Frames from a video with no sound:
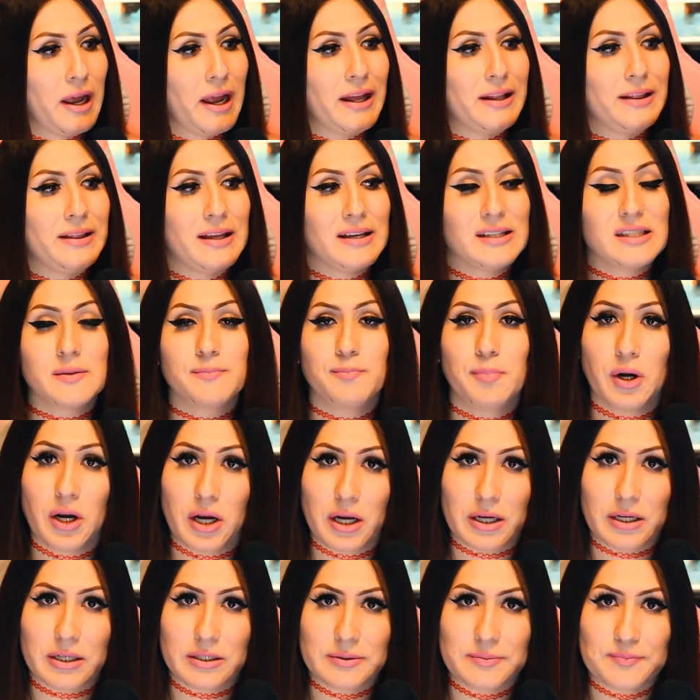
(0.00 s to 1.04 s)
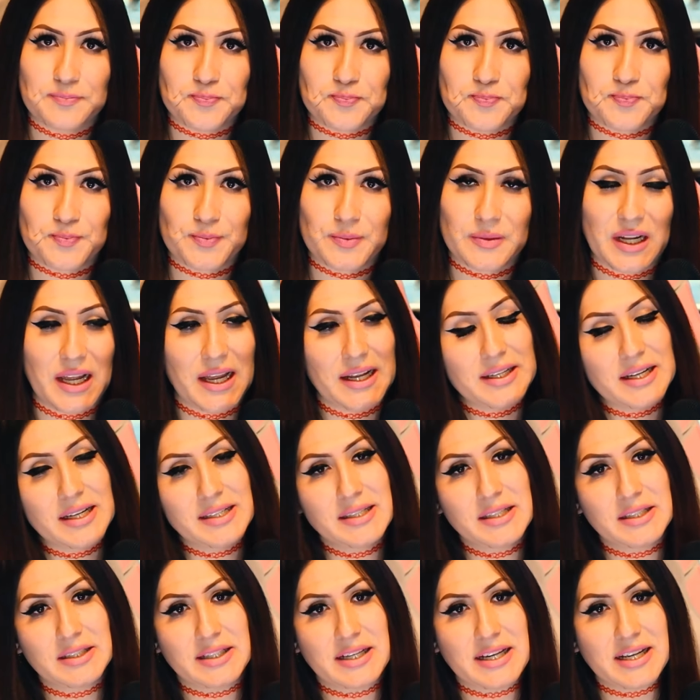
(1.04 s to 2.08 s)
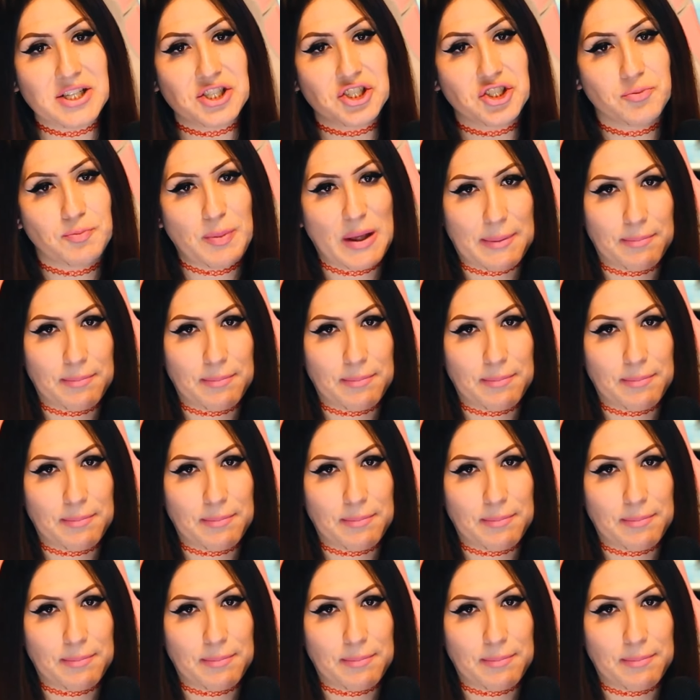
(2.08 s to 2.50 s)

In this book, it doesn't teach